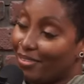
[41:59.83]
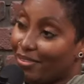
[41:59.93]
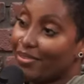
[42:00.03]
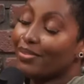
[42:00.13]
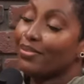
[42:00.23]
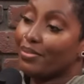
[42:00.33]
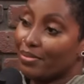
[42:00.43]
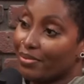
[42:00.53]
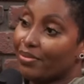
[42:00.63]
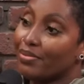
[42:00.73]
happening. Like
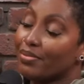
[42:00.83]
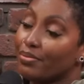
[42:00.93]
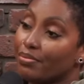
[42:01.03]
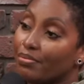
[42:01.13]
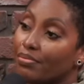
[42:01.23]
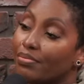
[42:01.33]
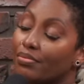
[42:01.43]
I, I have to go.